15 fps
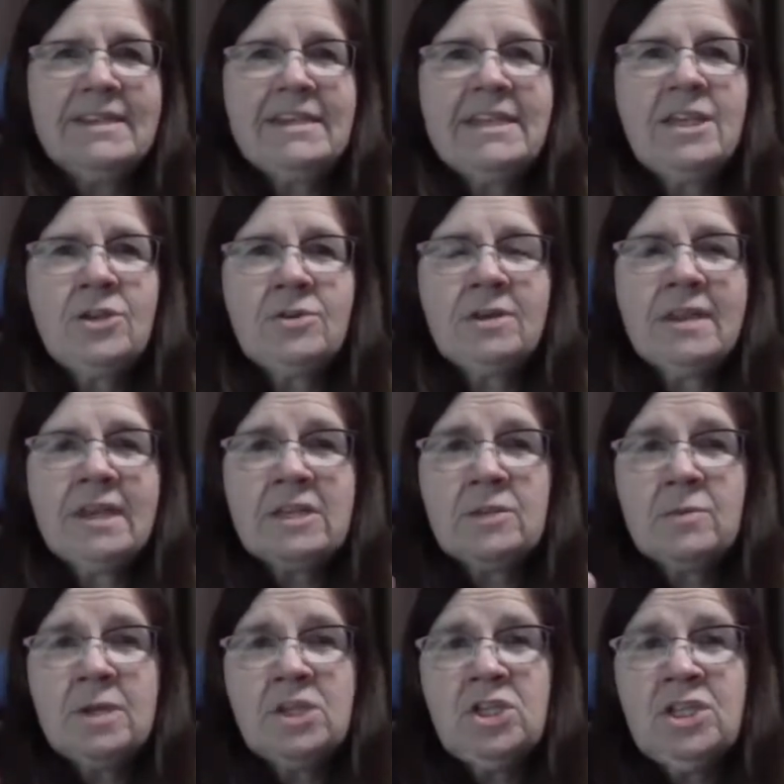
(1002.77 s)
a secret.
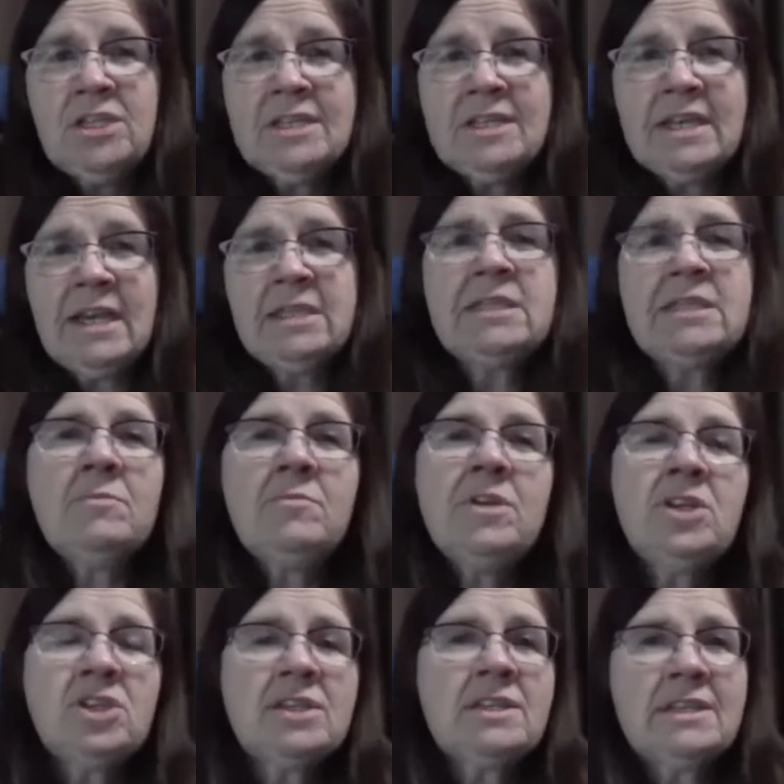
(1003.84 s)
That's why she decides
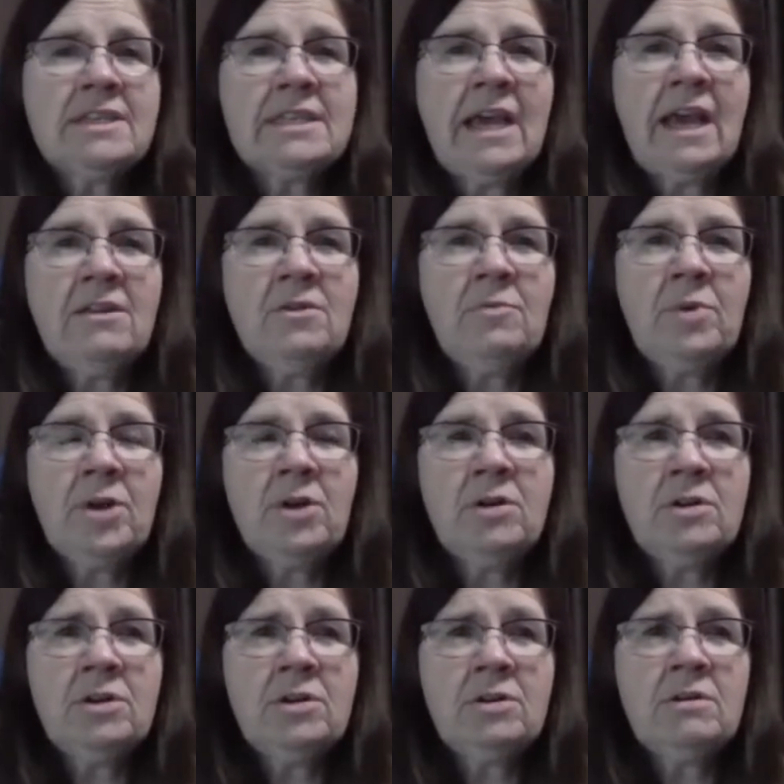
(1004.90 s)
to be just a
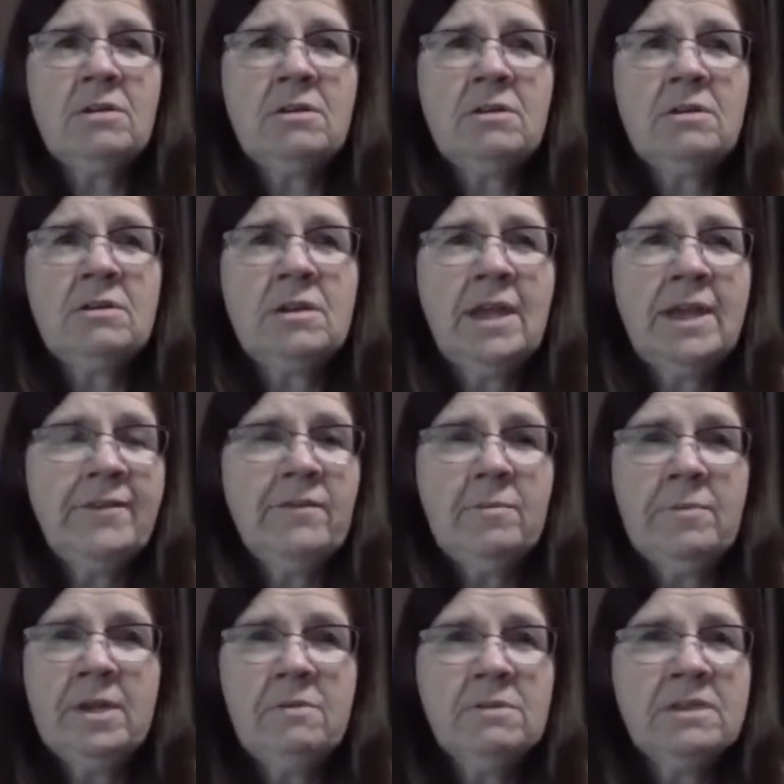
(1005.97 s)
silent partner,
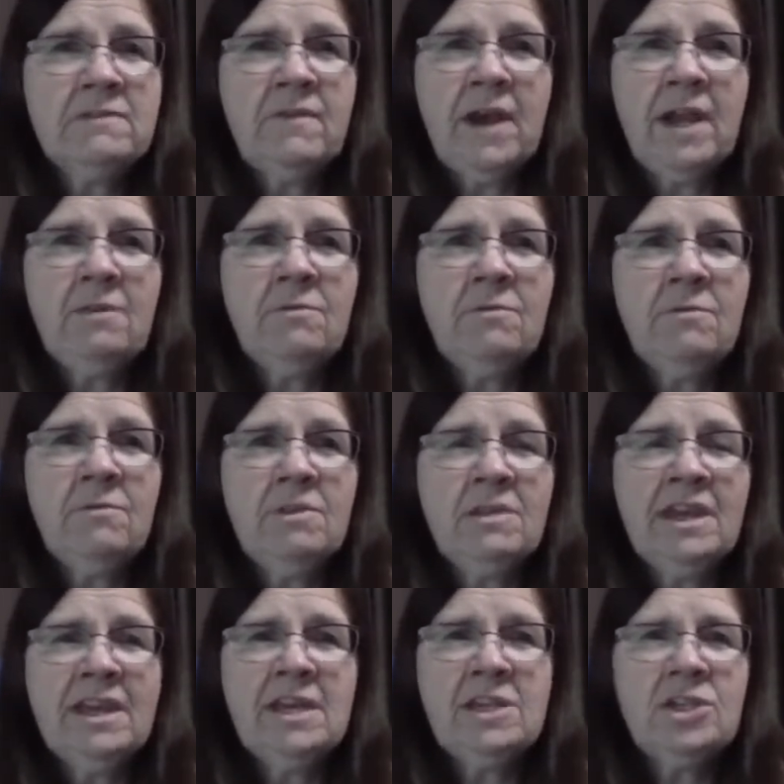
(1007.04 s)
and everybody was fine
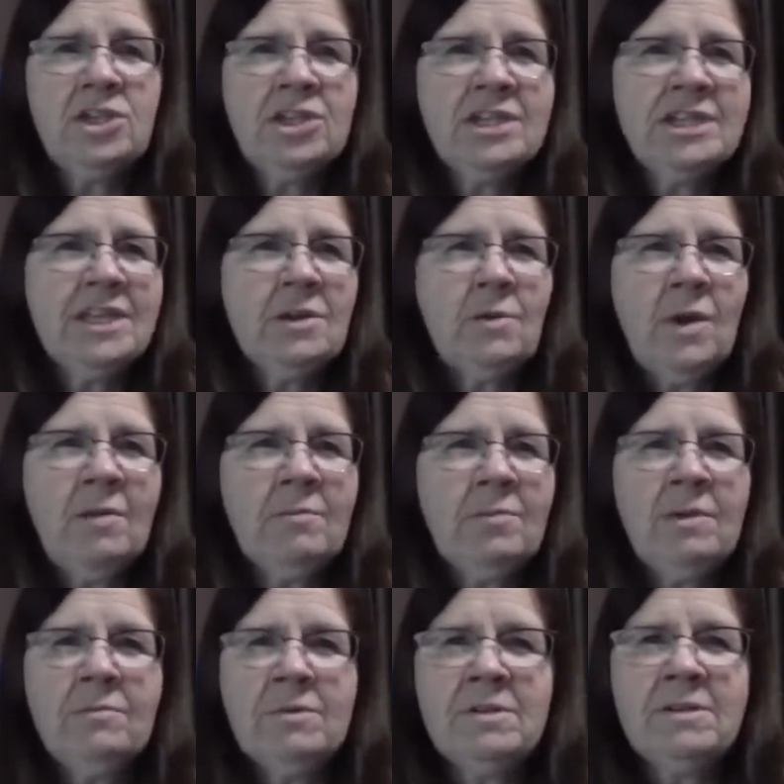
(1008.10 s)
with that. She just didn't
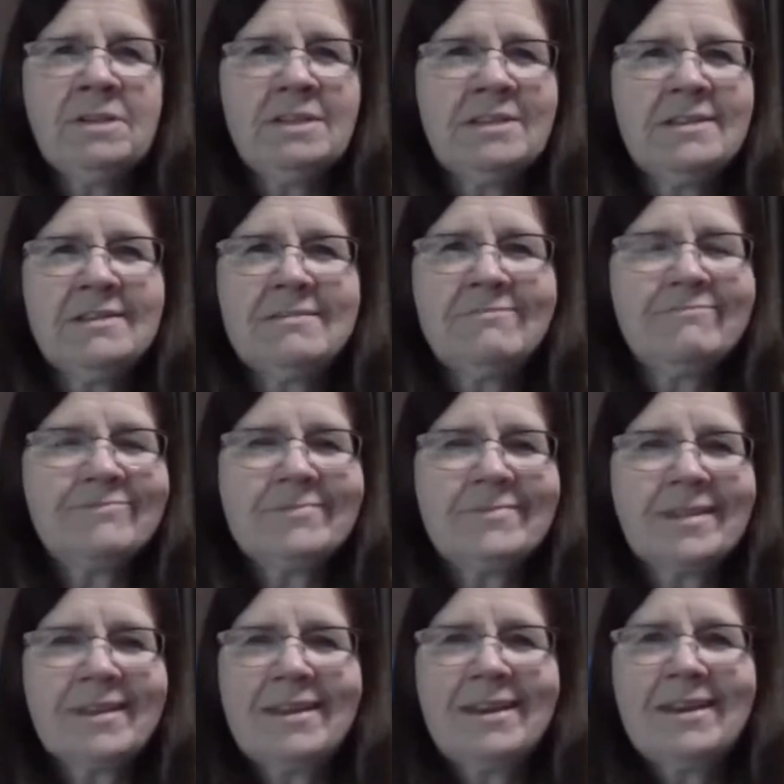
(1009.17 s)
want people to
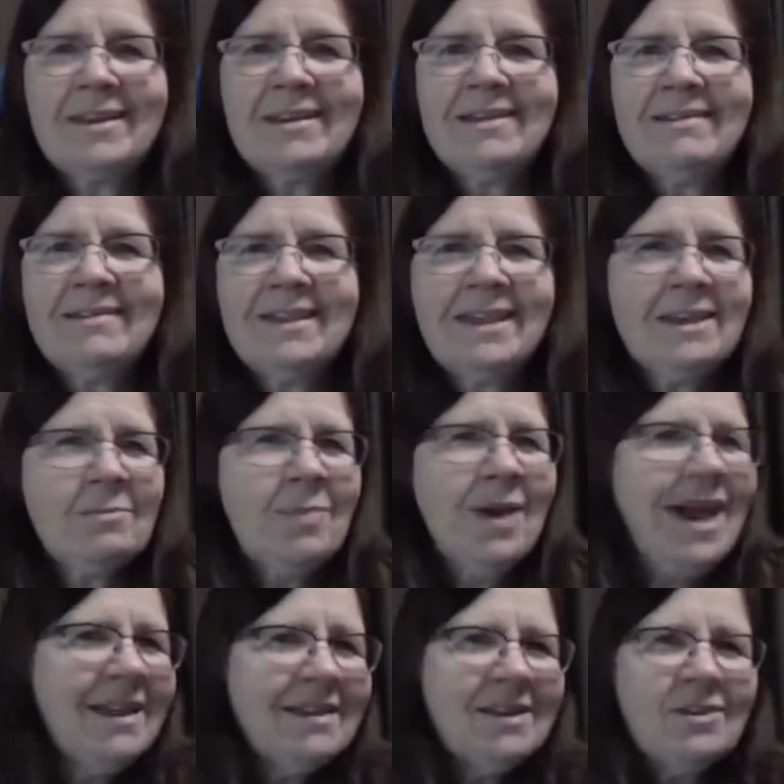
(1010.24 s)

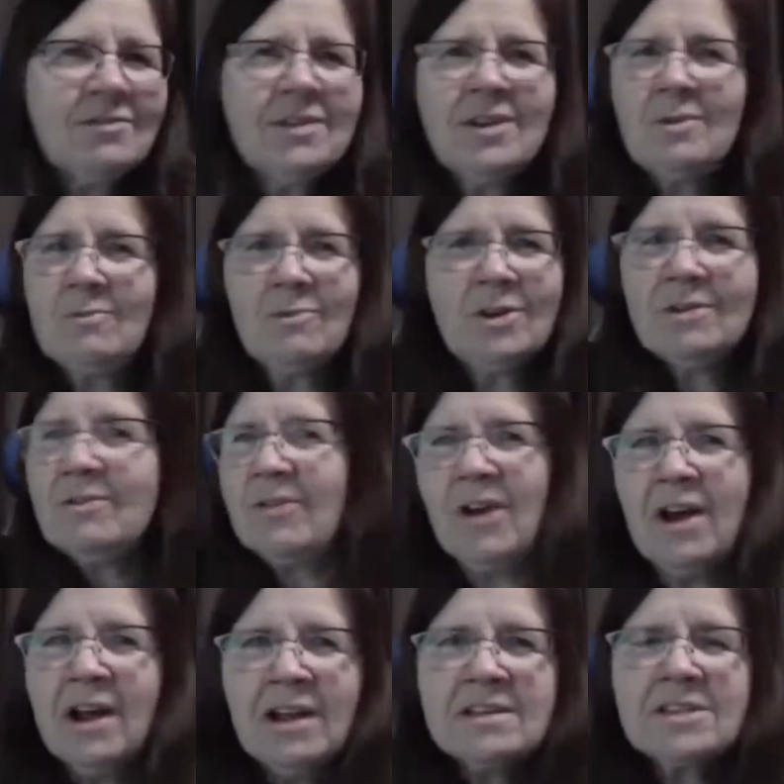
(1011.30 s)
think badly or think
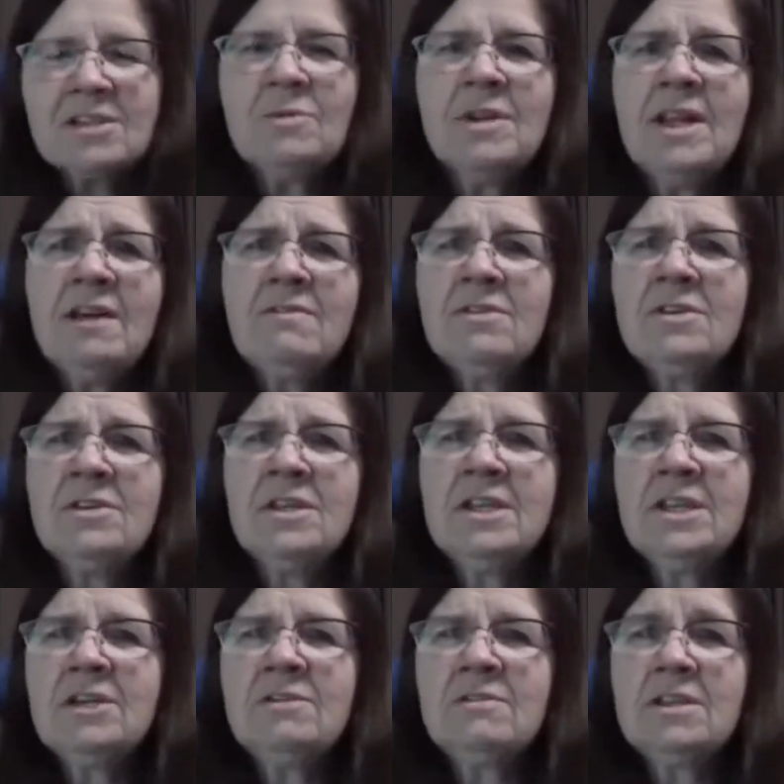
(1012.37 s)
weird thoughts or
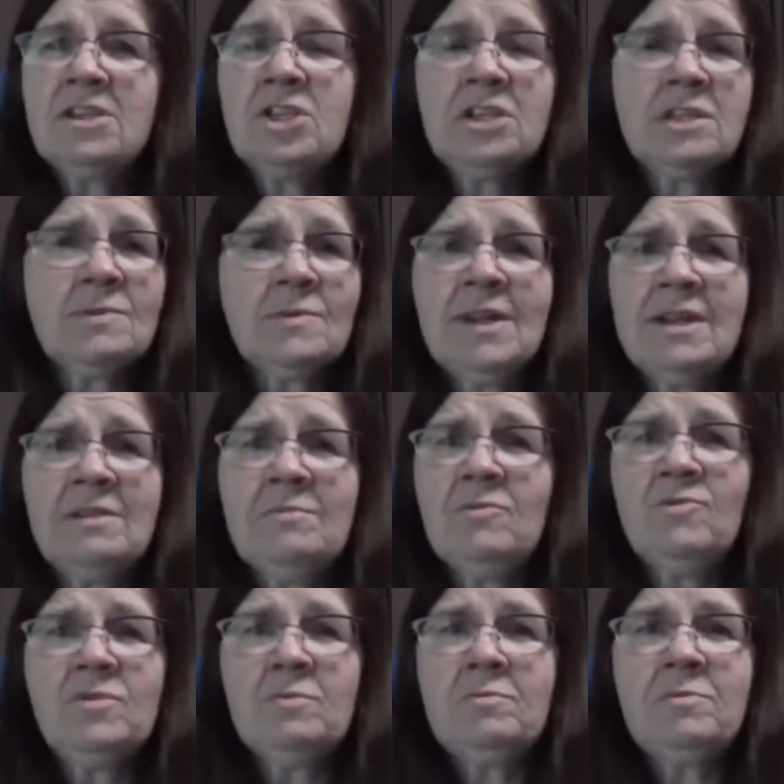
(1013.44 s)
whatever, and she just
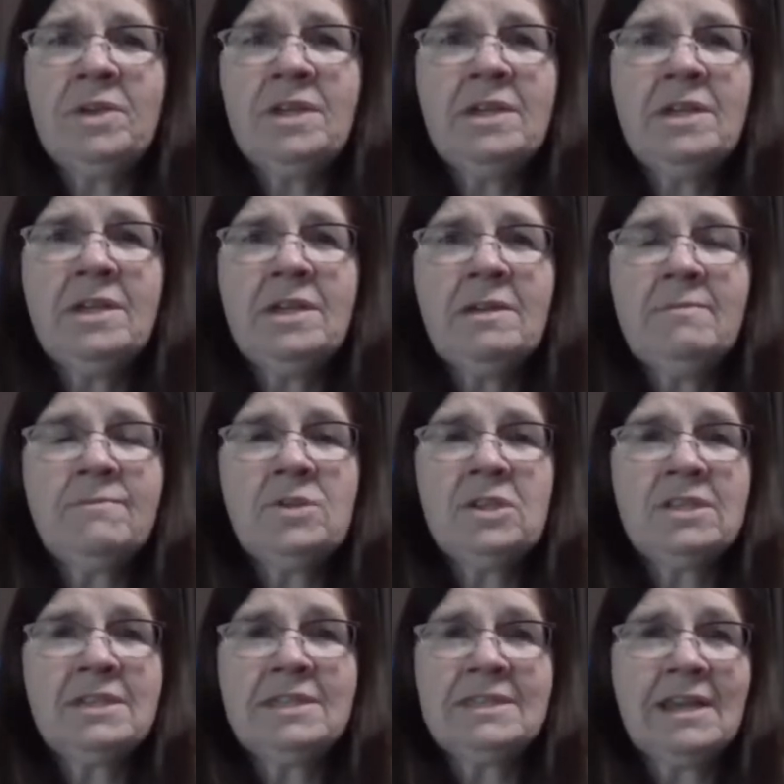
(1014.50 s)
wanted to be
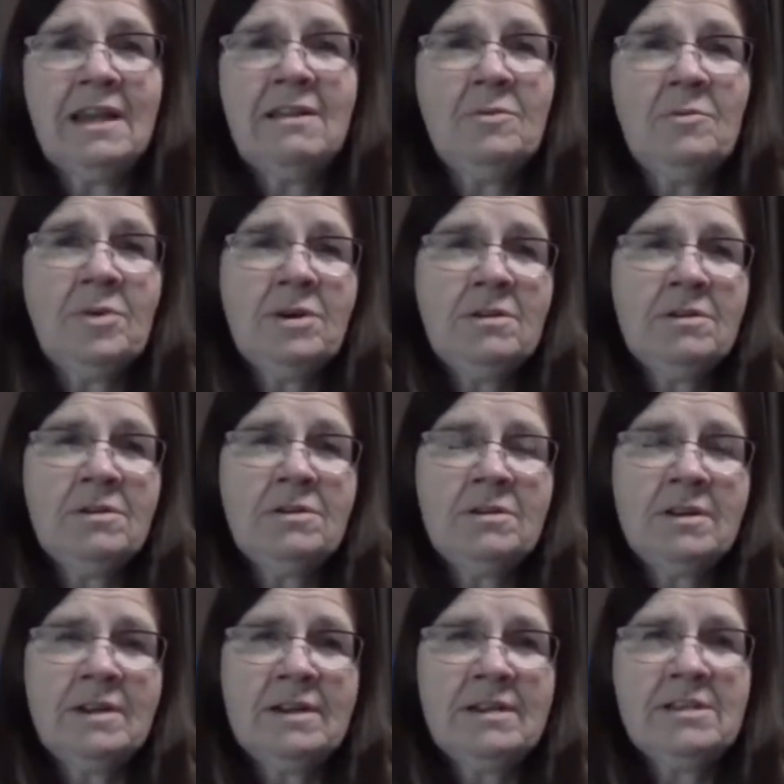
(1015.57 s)
just a silent
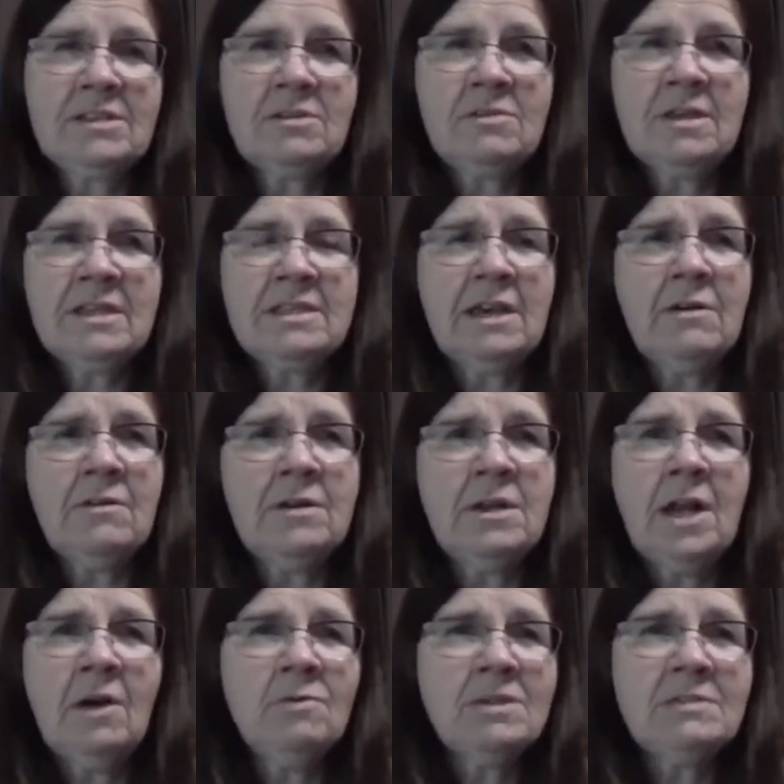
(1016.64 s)
partner. And so that's
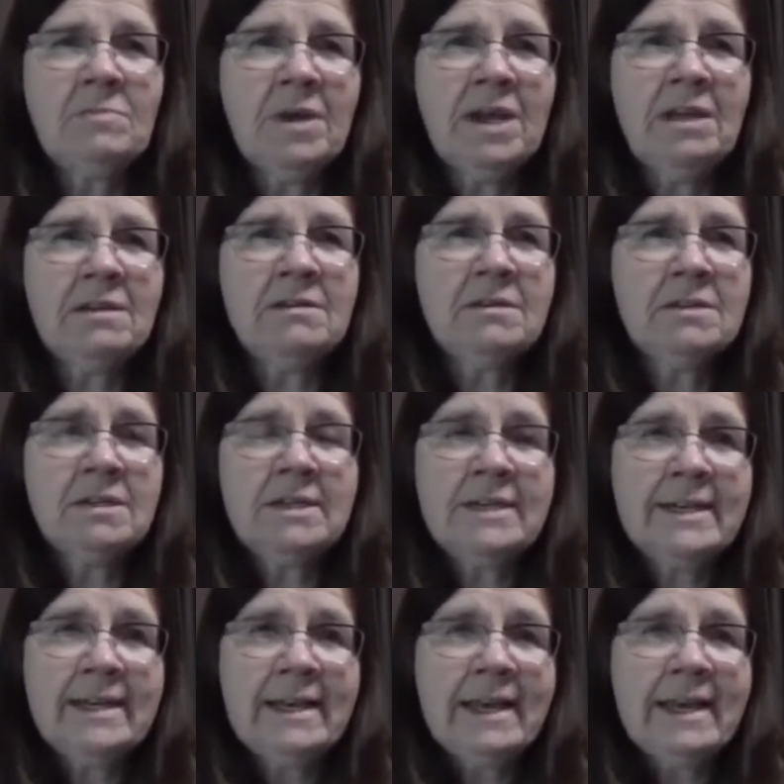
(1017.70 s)
how it had always been.